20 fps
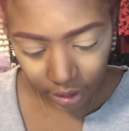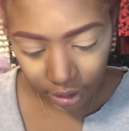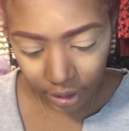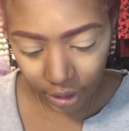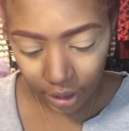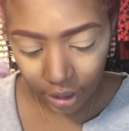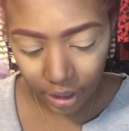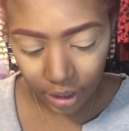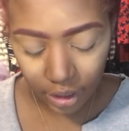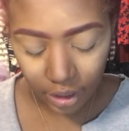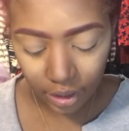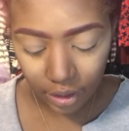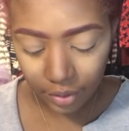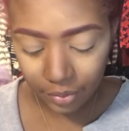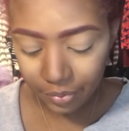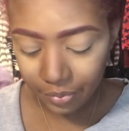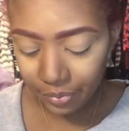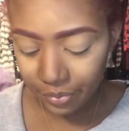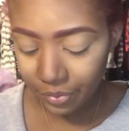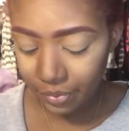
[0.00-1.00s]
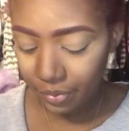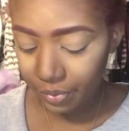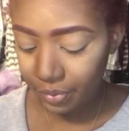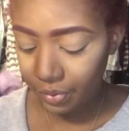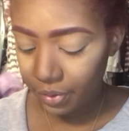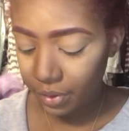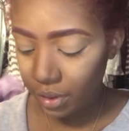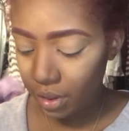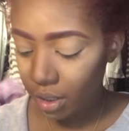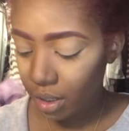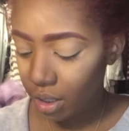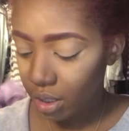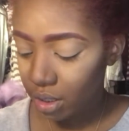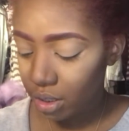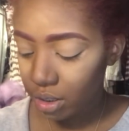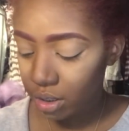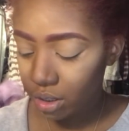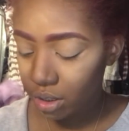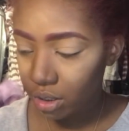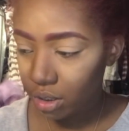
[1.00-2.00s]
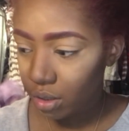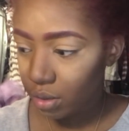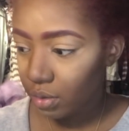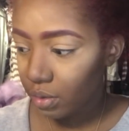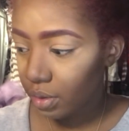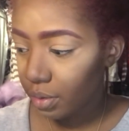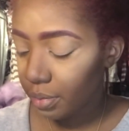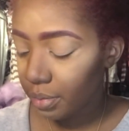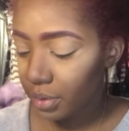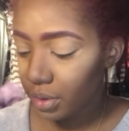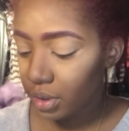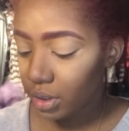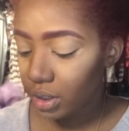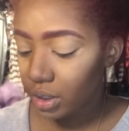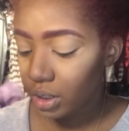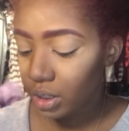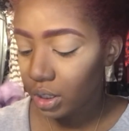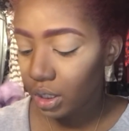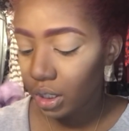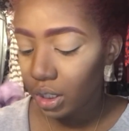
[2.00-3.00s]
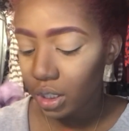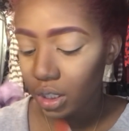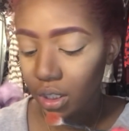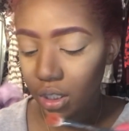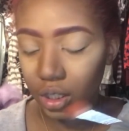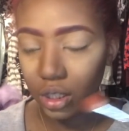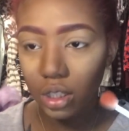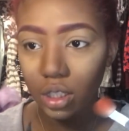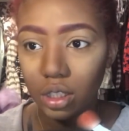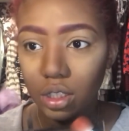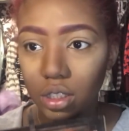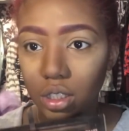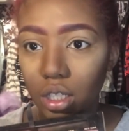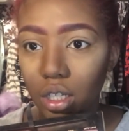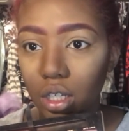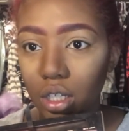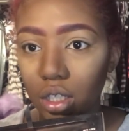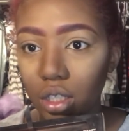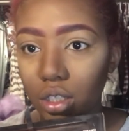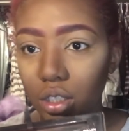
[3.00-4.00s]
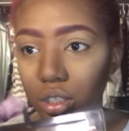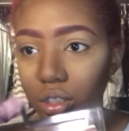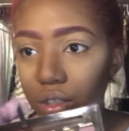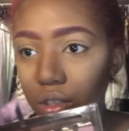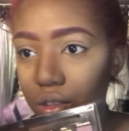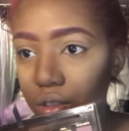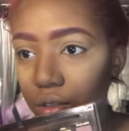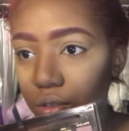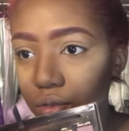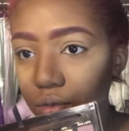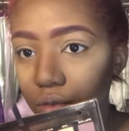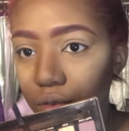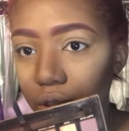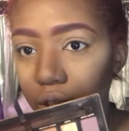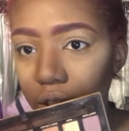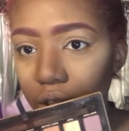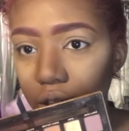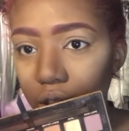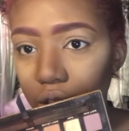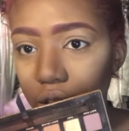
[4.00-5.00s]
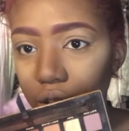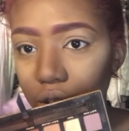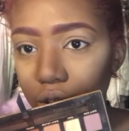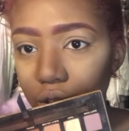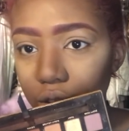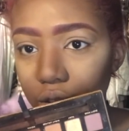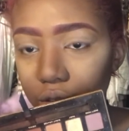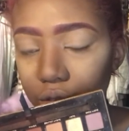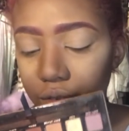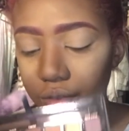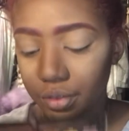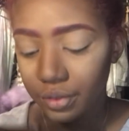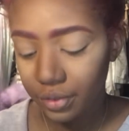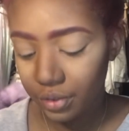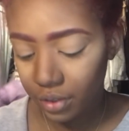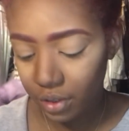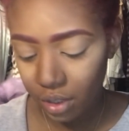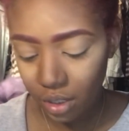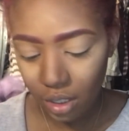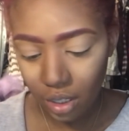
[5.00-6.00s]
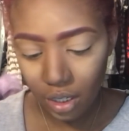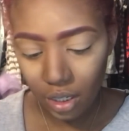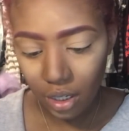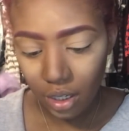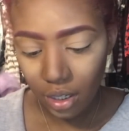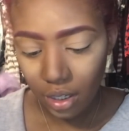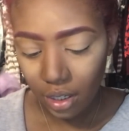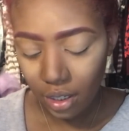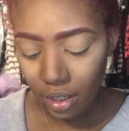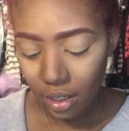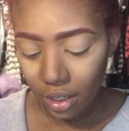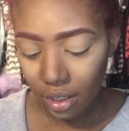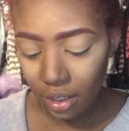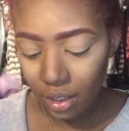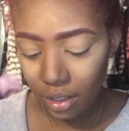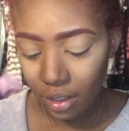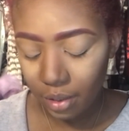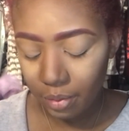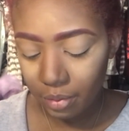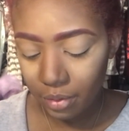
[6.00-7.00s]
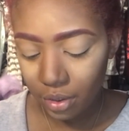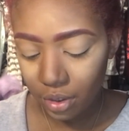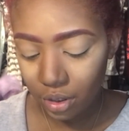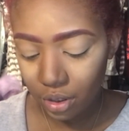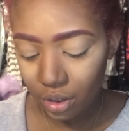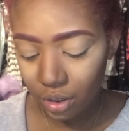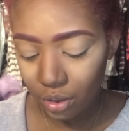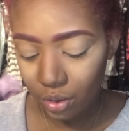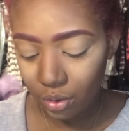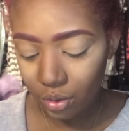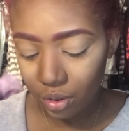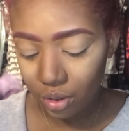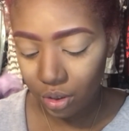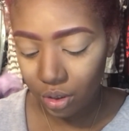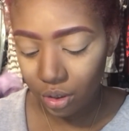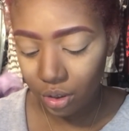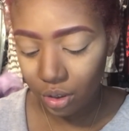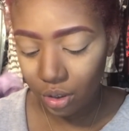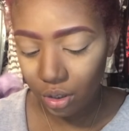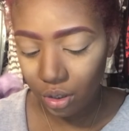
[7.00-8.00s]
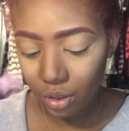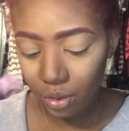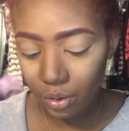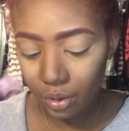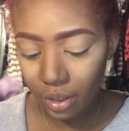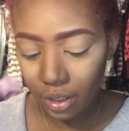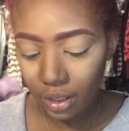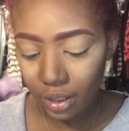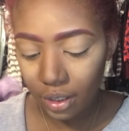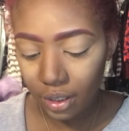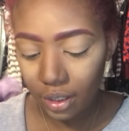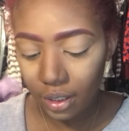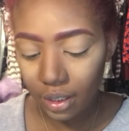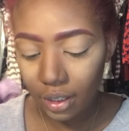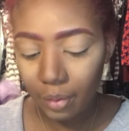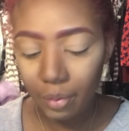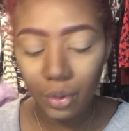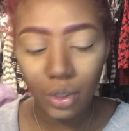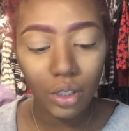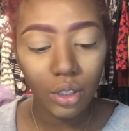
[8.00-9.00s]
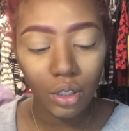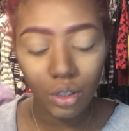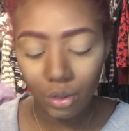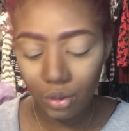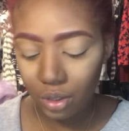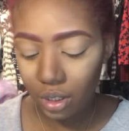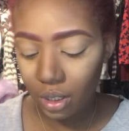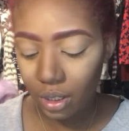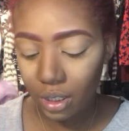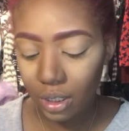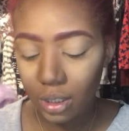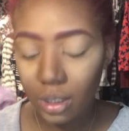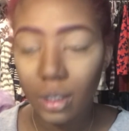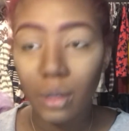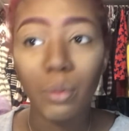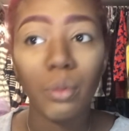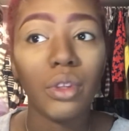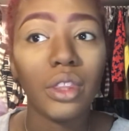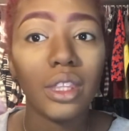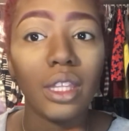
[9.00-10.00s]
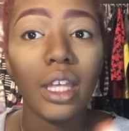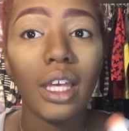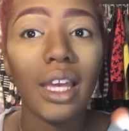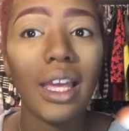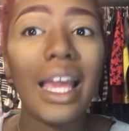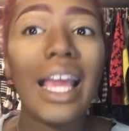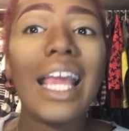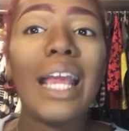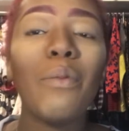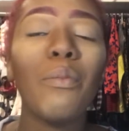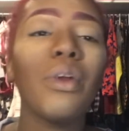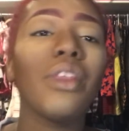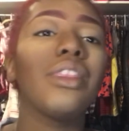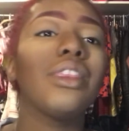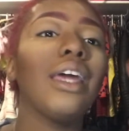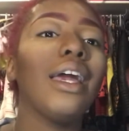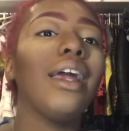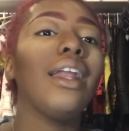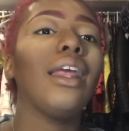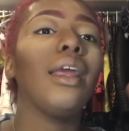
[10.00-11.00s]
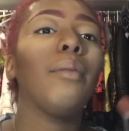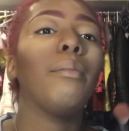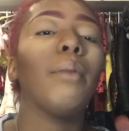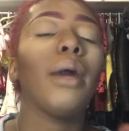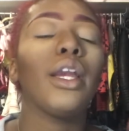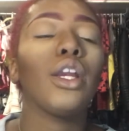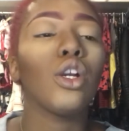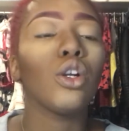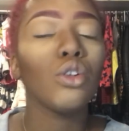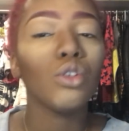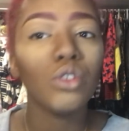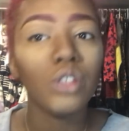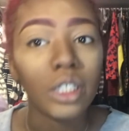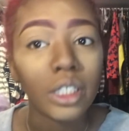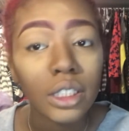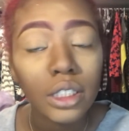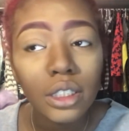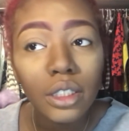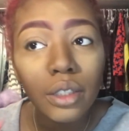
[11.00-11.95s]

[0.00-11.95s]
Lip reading: Sienna. So I'm gonna take this color right here, and I'm just going to go in, and I'm gonna go in with that in my crease.